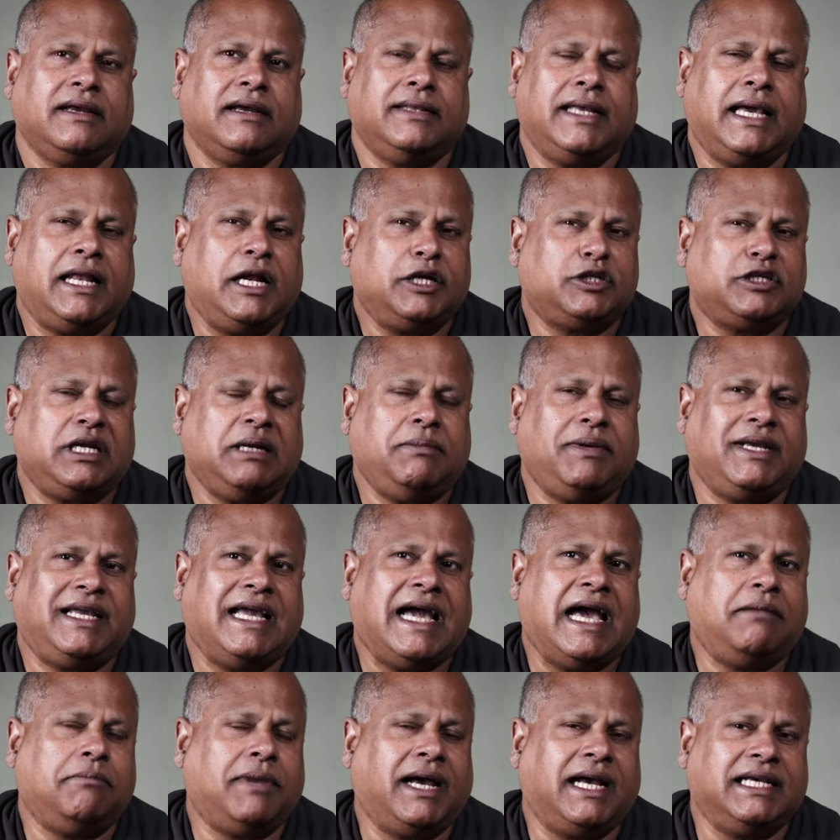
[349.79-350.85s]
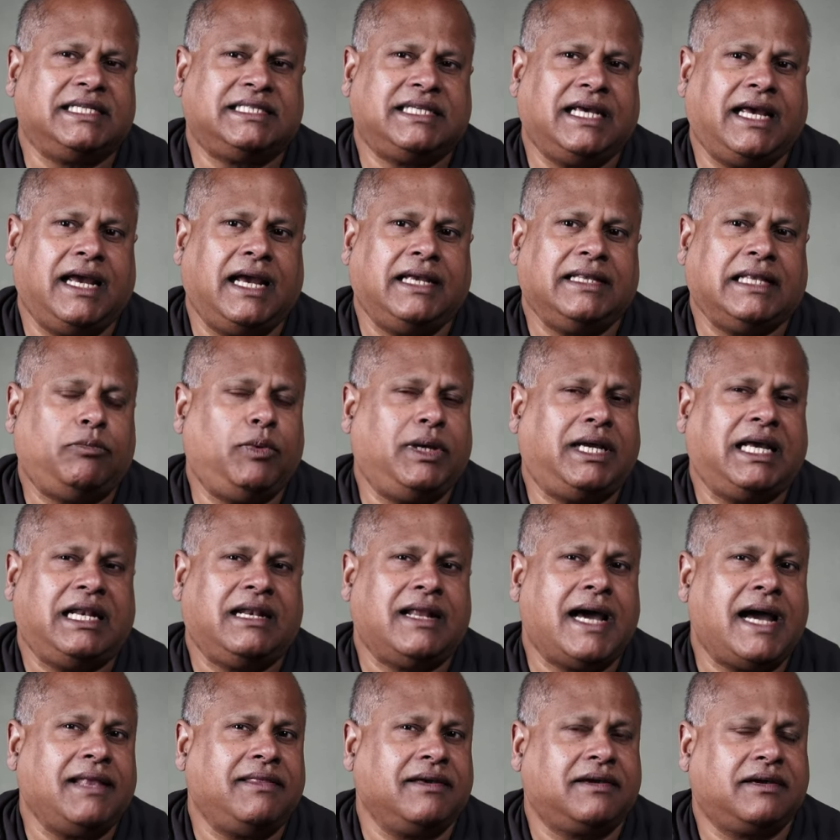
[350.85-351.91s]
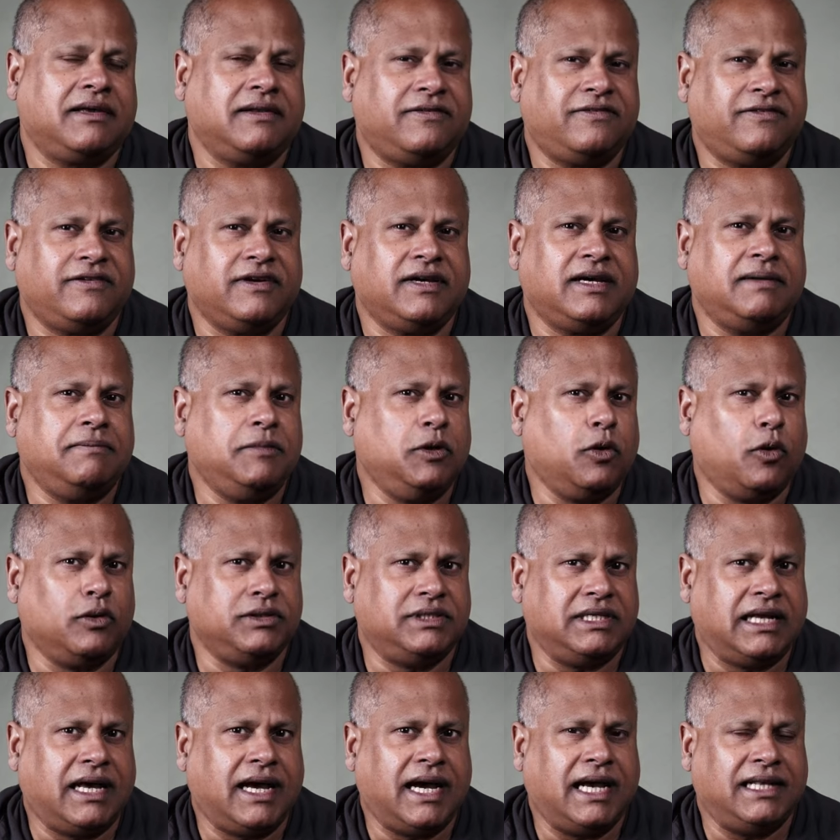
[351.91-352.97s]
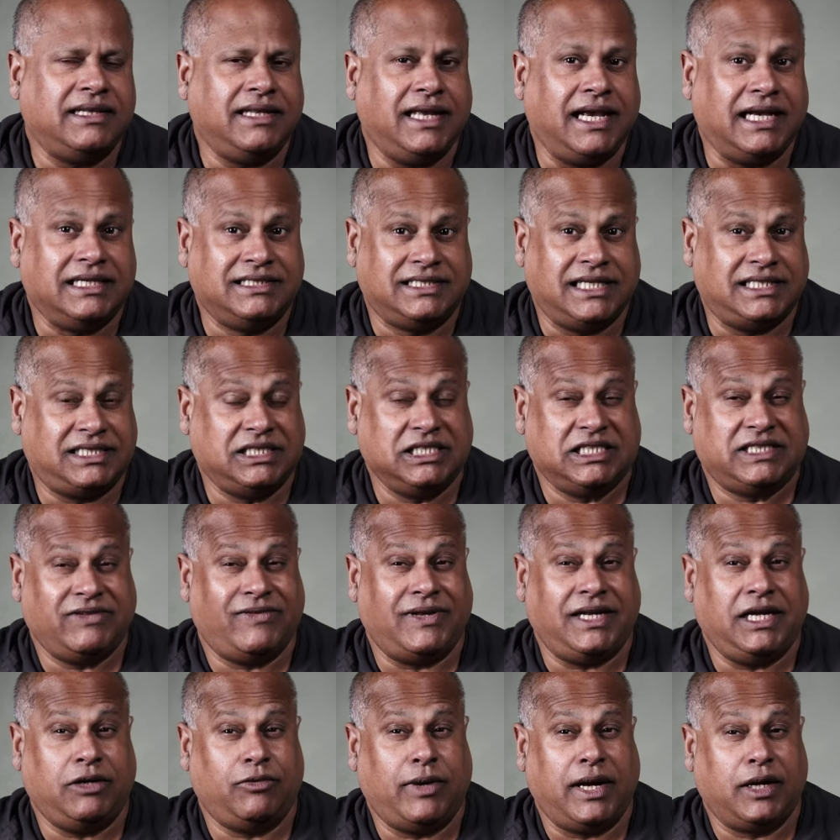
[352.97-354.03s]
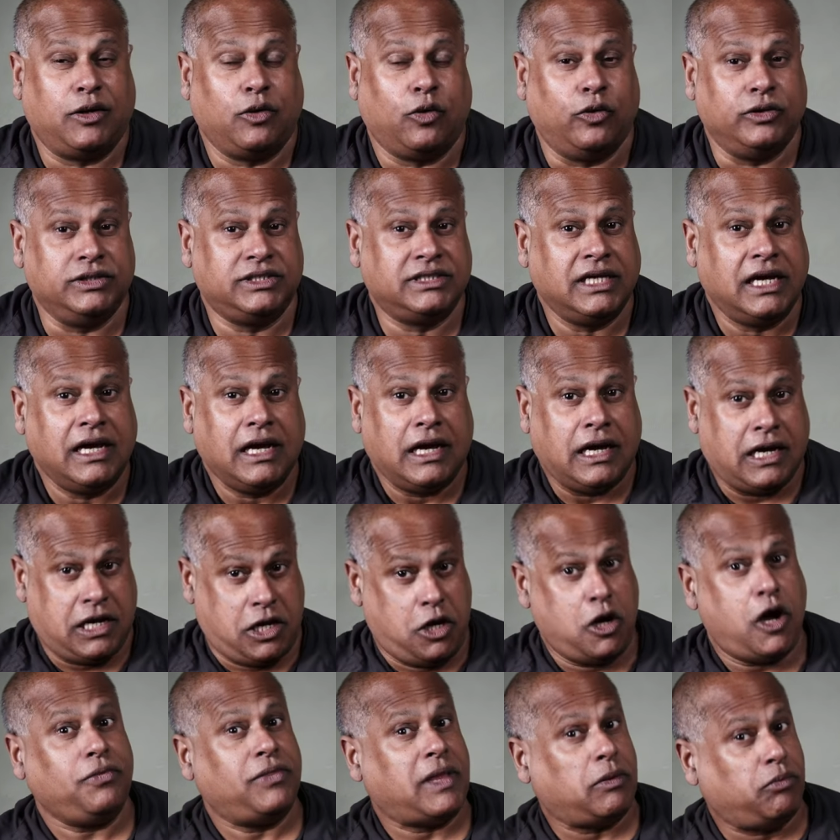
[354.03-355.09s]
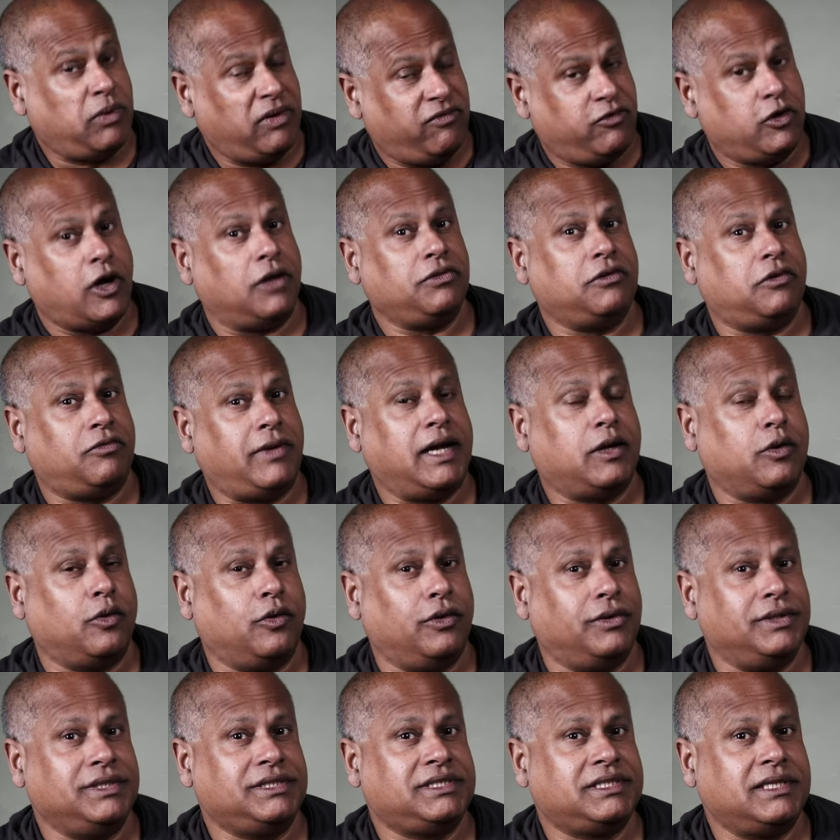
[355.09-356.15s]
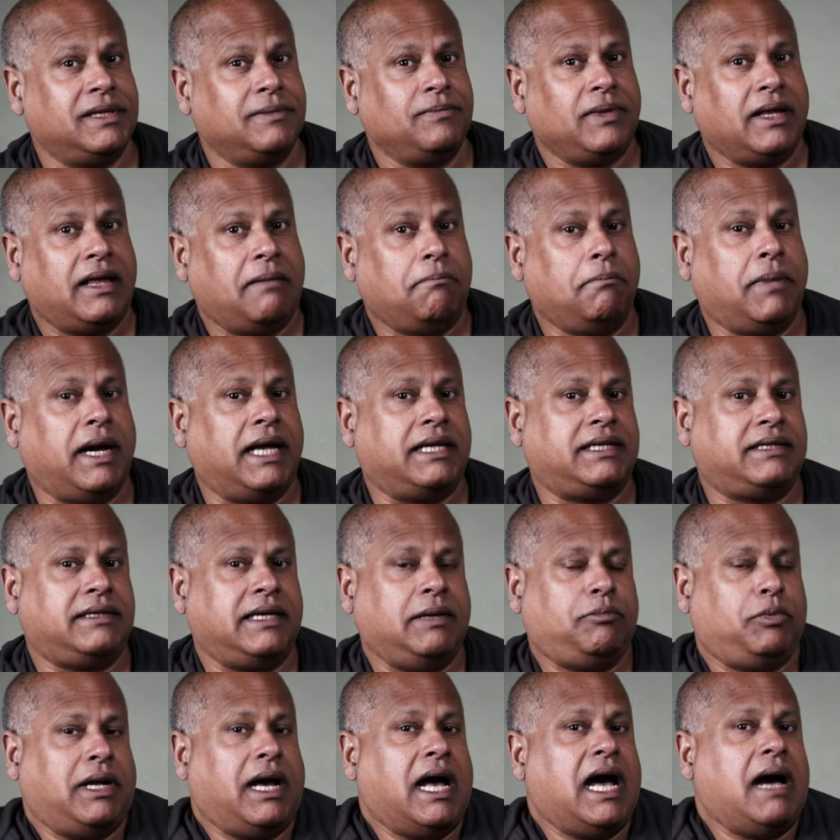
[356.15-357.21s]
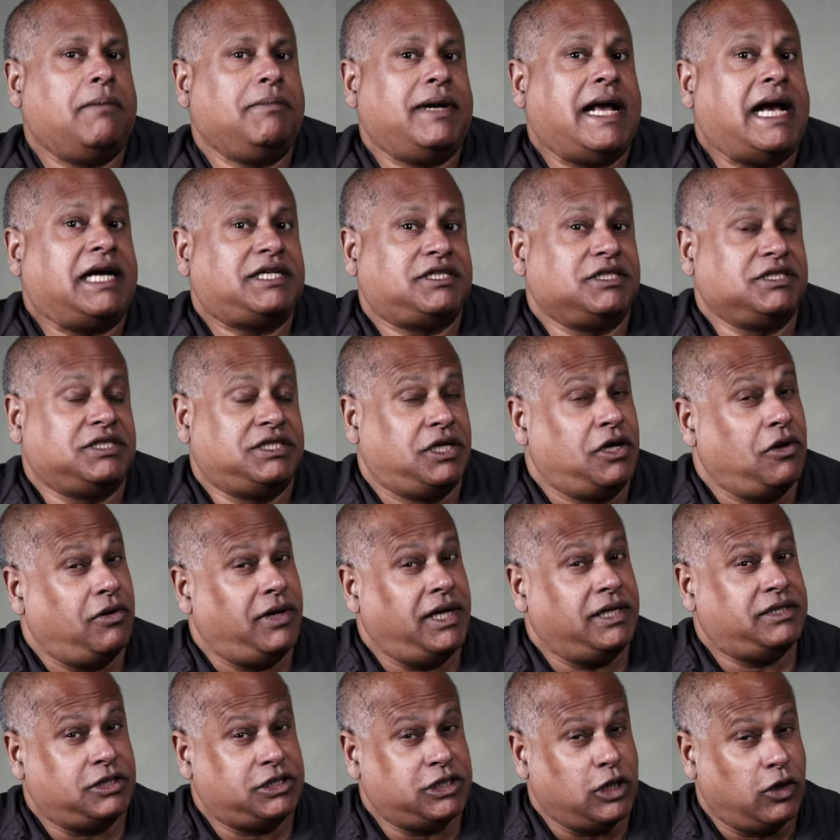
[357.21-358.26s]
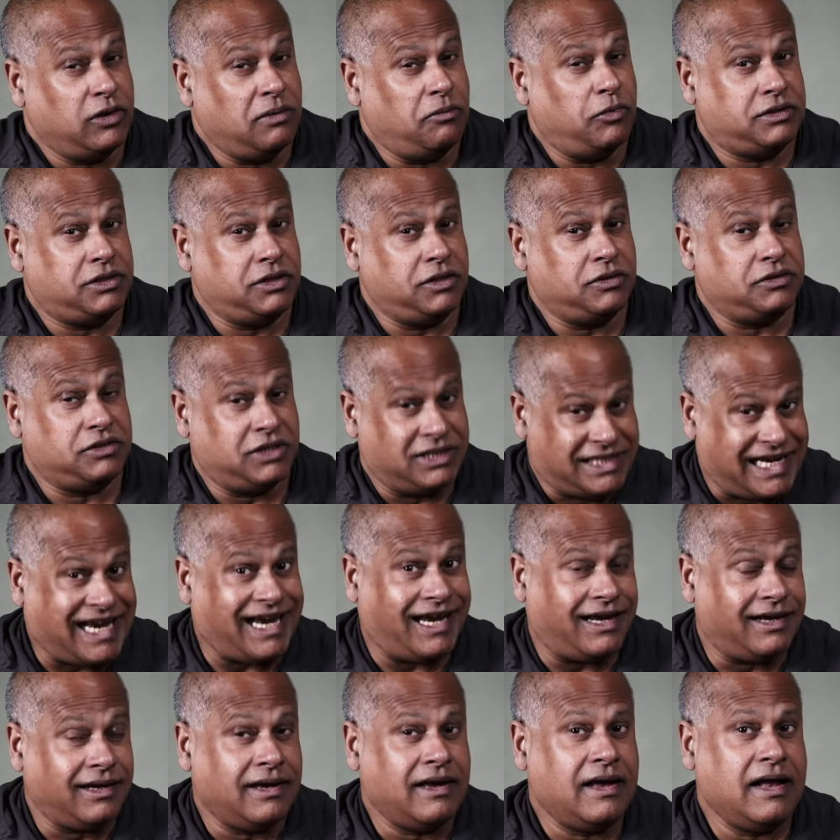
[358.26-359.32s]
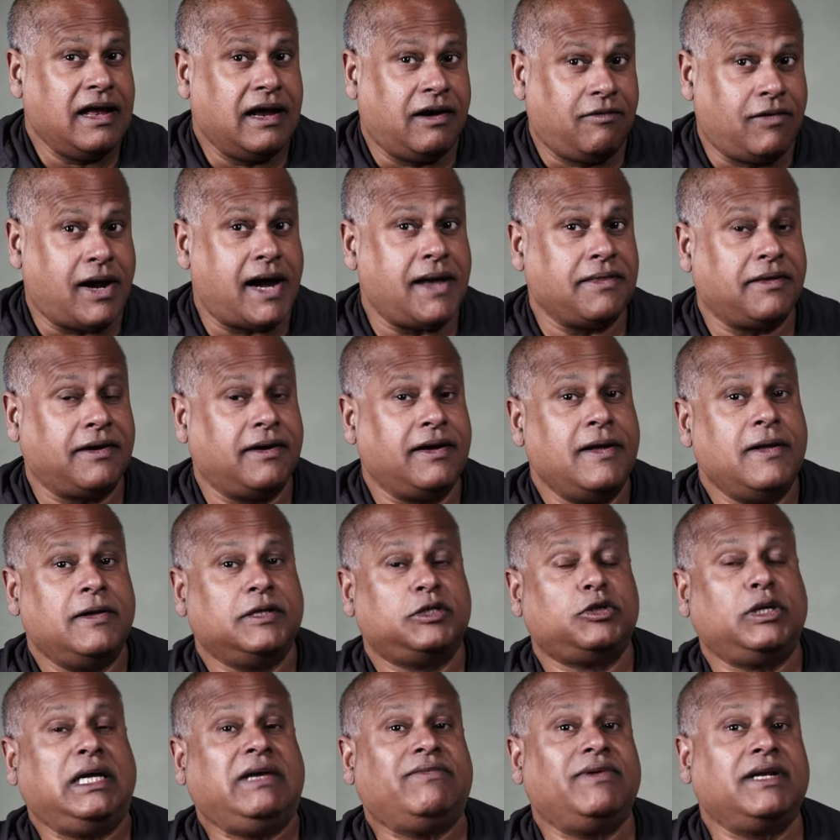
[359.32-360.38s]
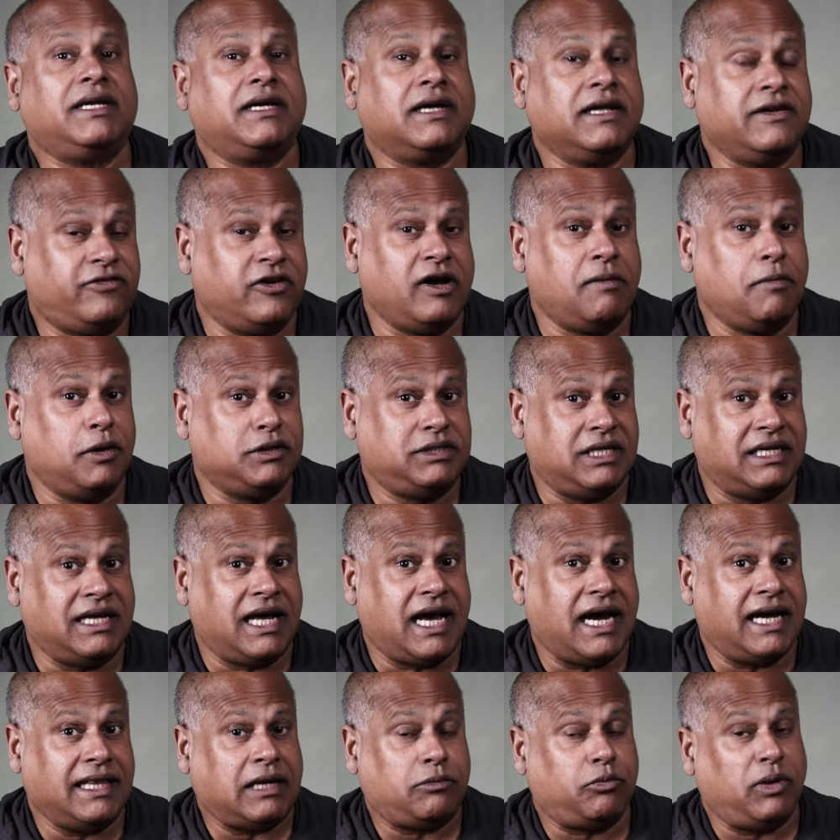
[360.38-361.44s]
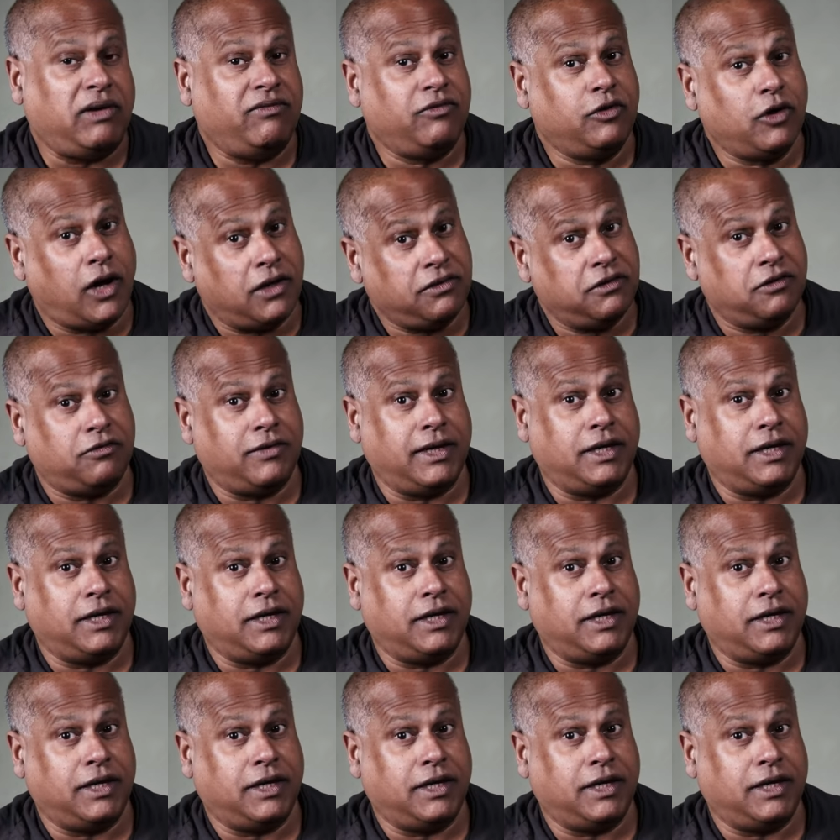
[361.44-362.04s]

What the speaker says: They initially began by saying that we can neither confirm nor deny the existence of any records. Not that we've got the records, but it would harm national security to show them to you today. Rather, to even confirm or deny that we've got the